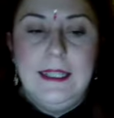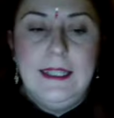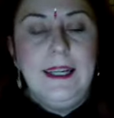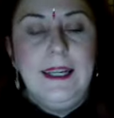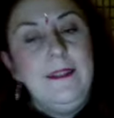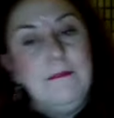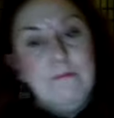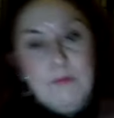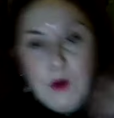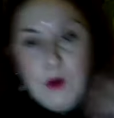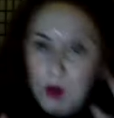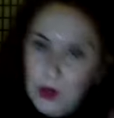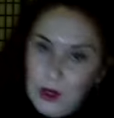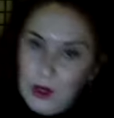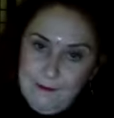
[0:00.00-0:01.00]
And the
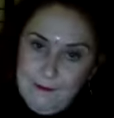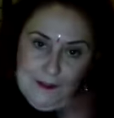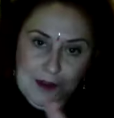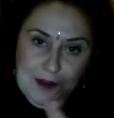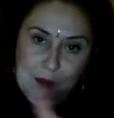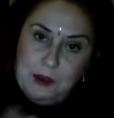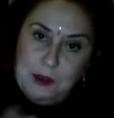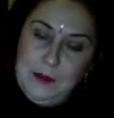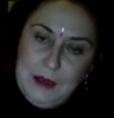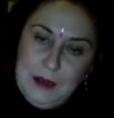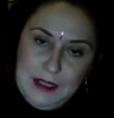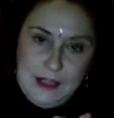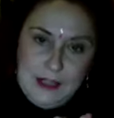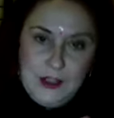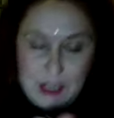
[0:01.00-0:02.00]
more comfortable the
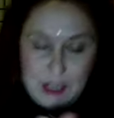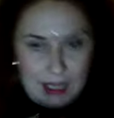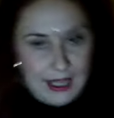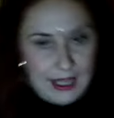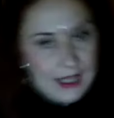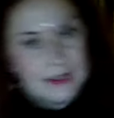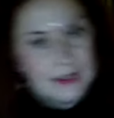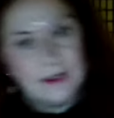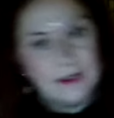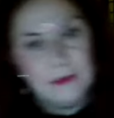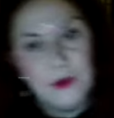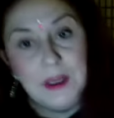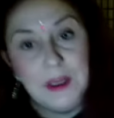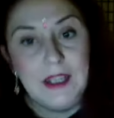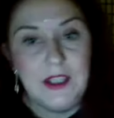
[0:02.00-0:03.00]
position is, the more
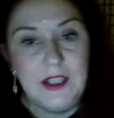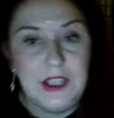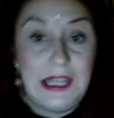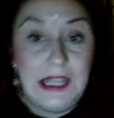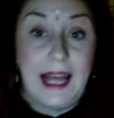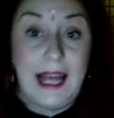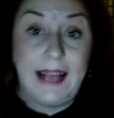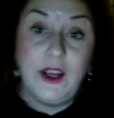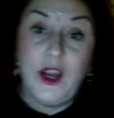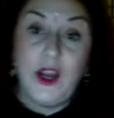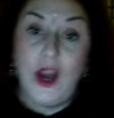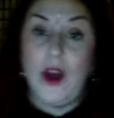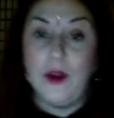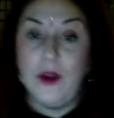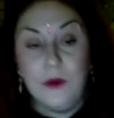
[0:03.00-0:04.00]
we can let
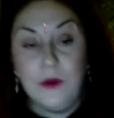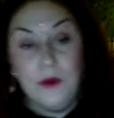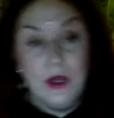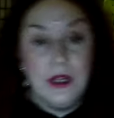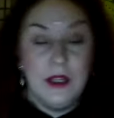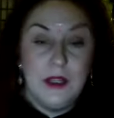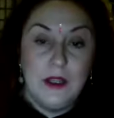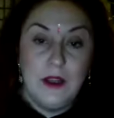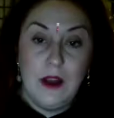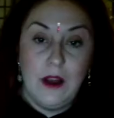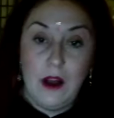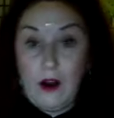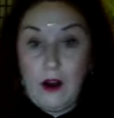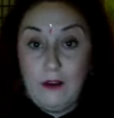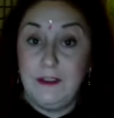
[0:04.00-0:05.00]
go
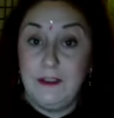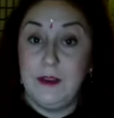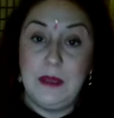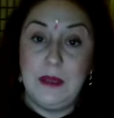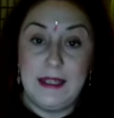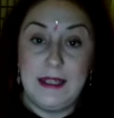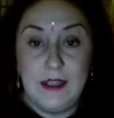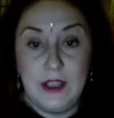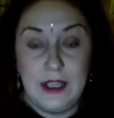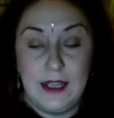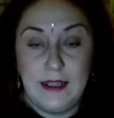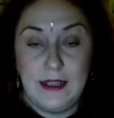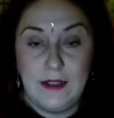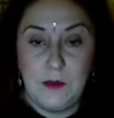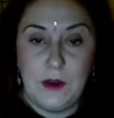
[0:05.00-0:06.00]
of the
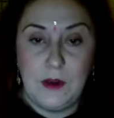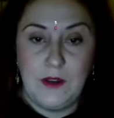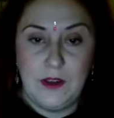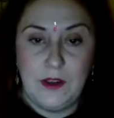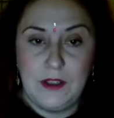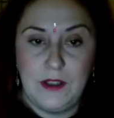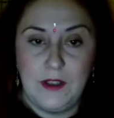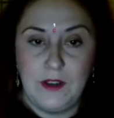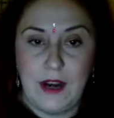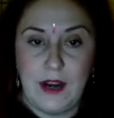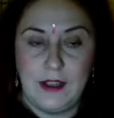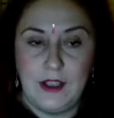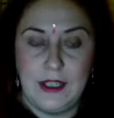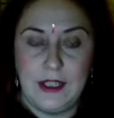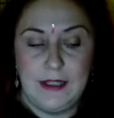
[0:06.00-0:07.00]
position as one of our
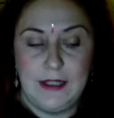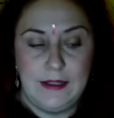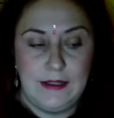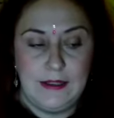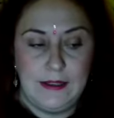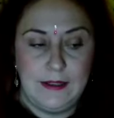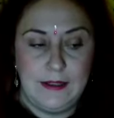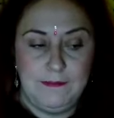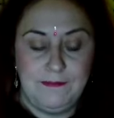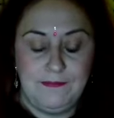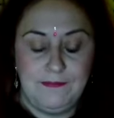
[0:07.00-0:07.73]
distractions.